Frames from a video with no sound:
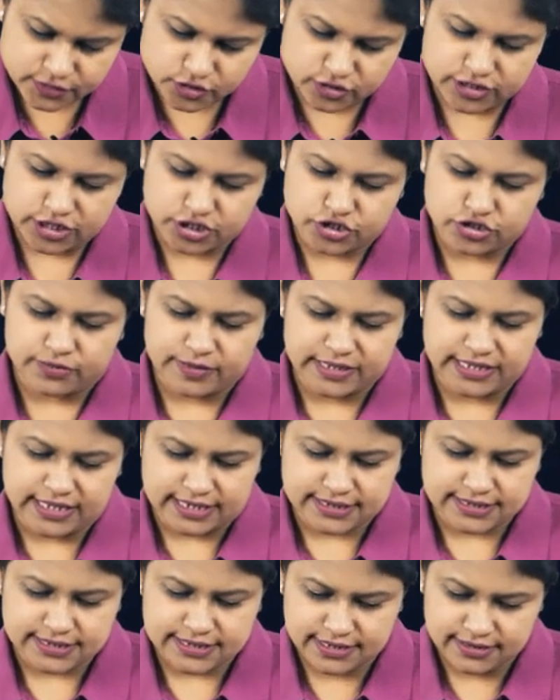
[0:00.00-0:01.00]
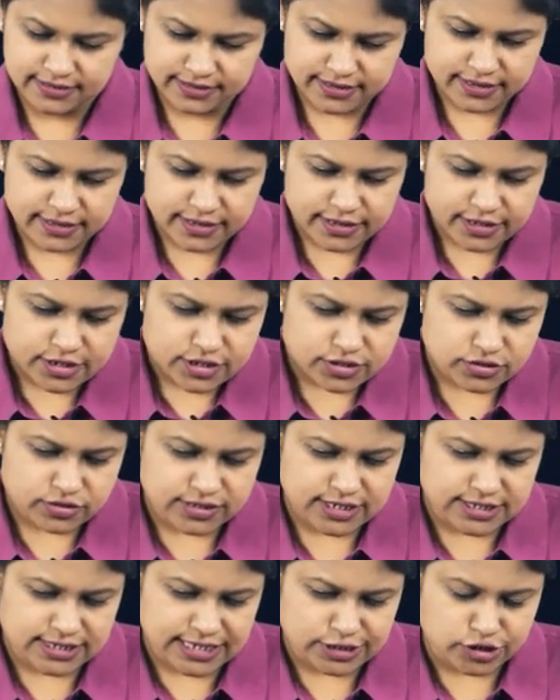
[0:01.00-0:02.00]
So, this should be the answer. So
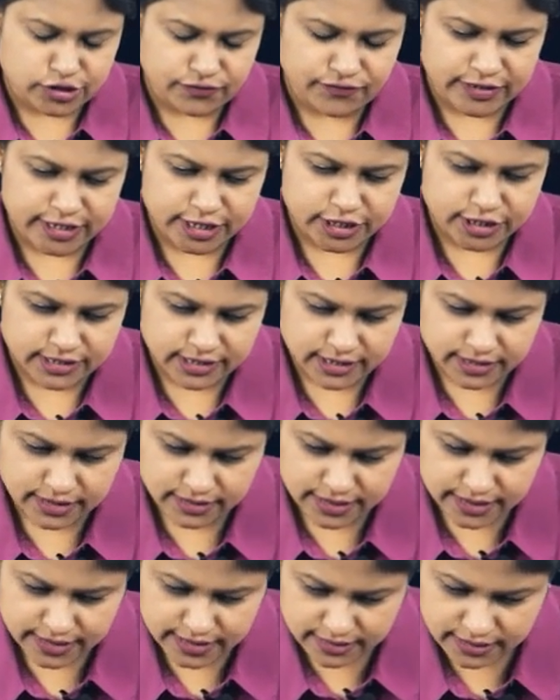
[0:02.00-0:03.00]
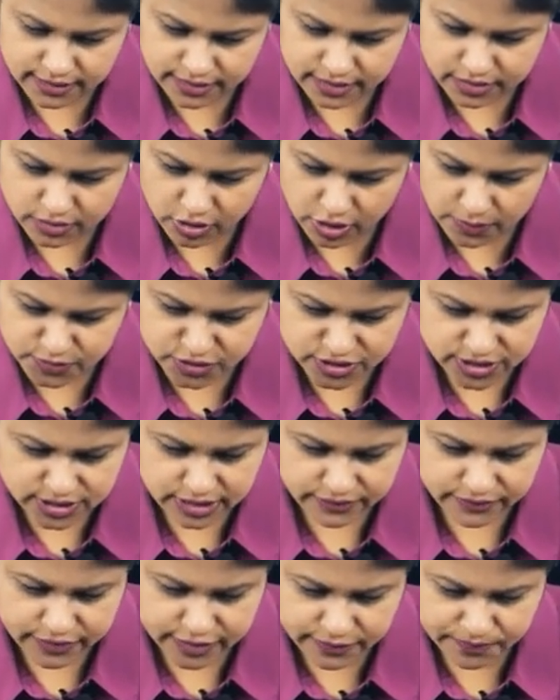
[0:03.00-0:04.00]
this has to fit in the options
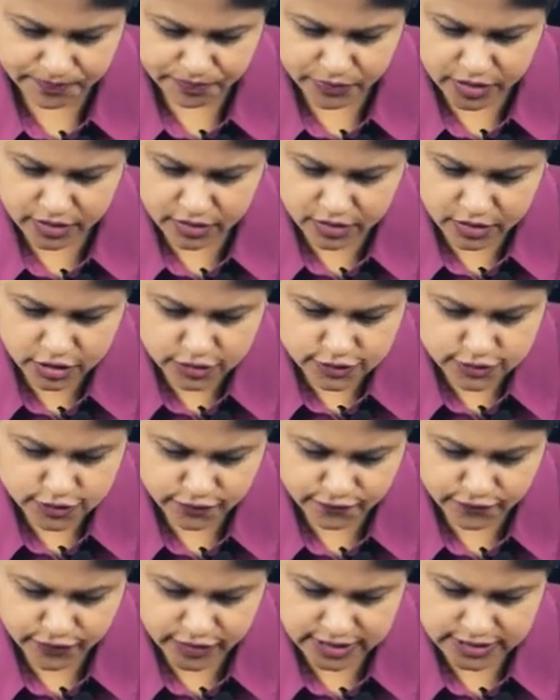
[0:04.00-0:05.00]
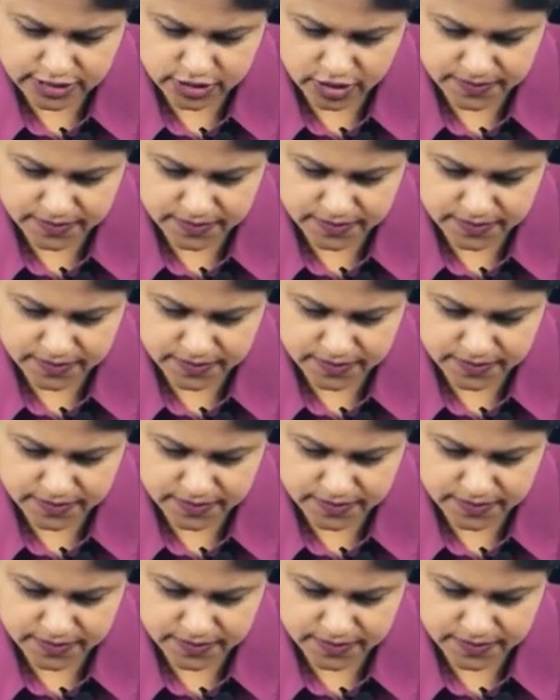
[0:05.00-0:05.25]
given. So first